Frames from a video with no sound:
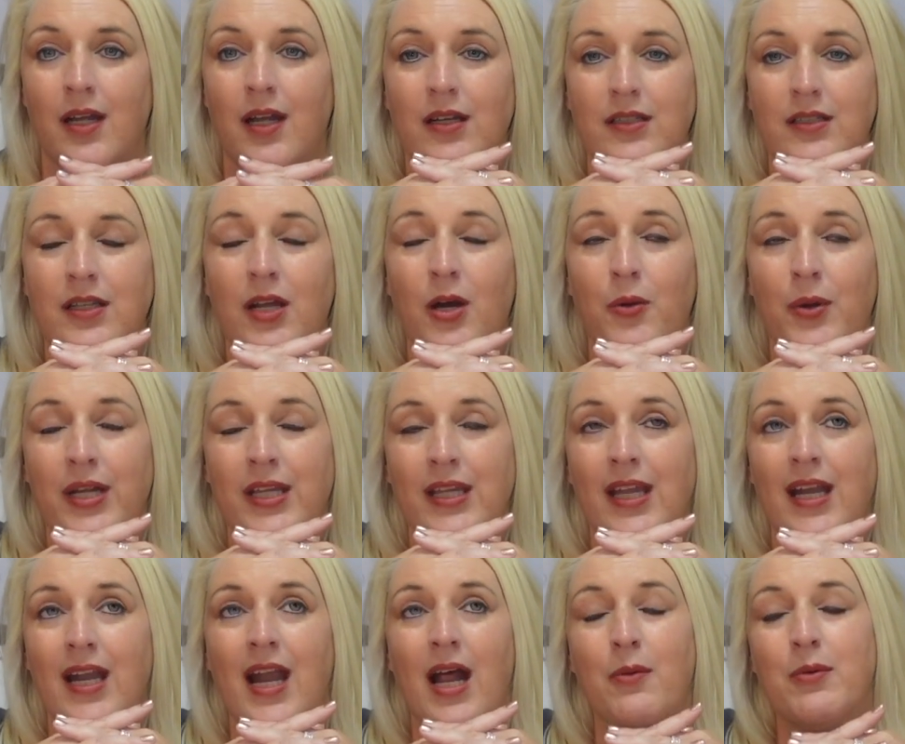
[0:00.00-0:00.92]
knowing
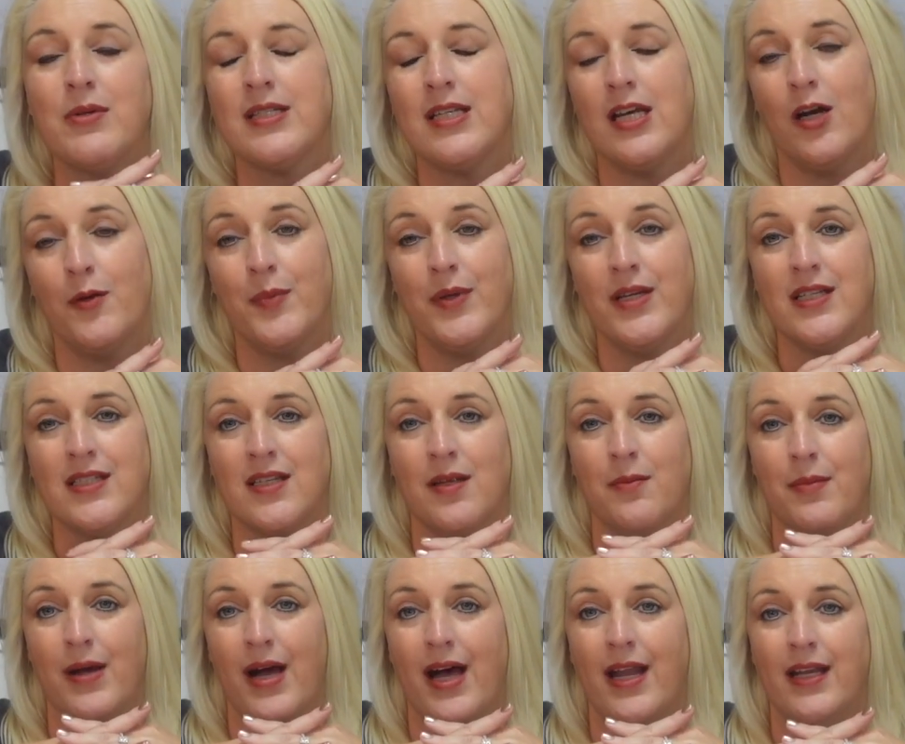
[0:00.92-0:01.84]
that I was helping
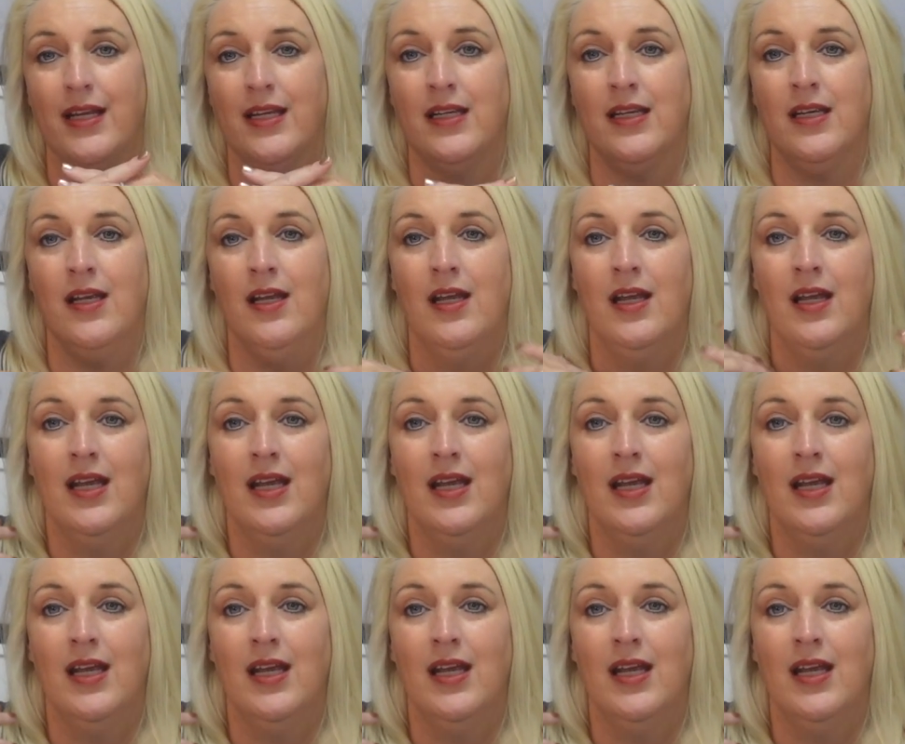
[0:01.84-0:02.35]
somebody